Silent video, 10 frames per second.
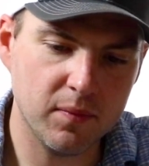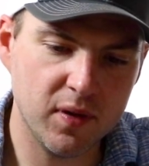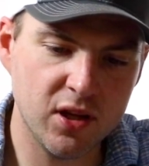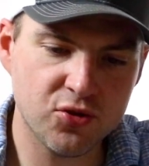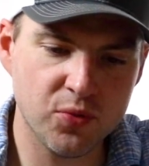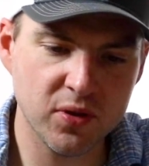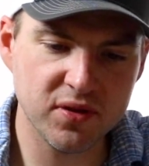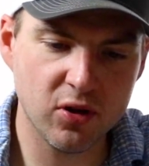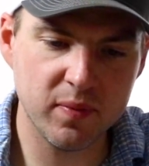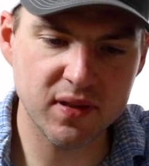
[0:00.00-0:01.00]
Each reel
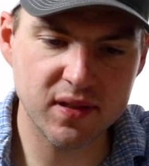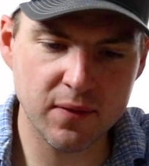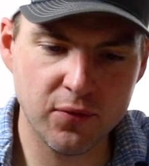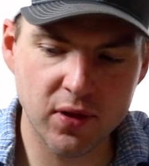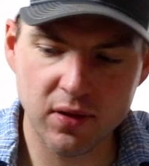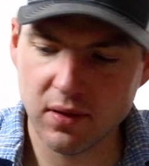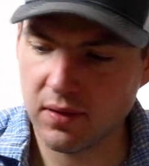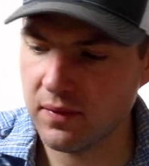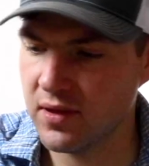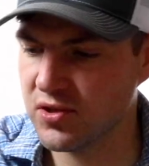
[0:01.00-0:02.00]
is a little bit different.
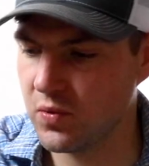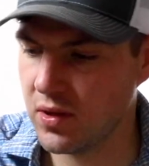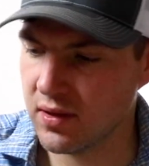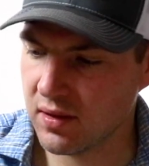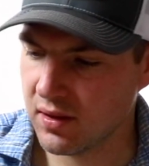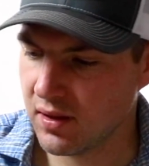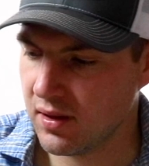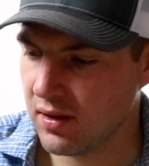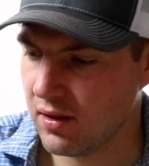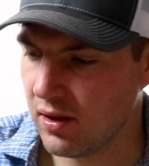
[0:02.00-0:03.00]
This one,
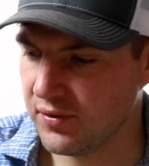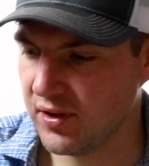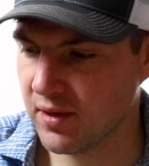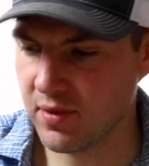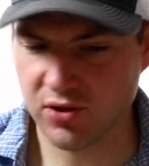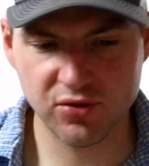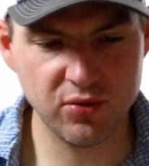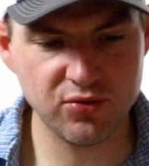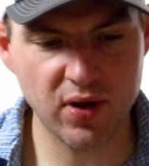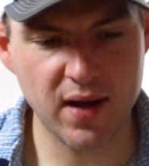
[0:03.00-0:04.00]
I'll take my
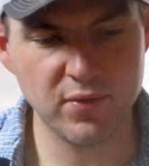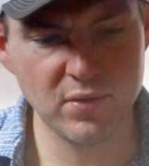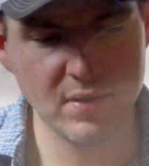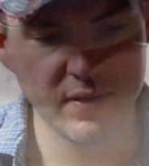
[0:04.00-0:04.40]
screwdriver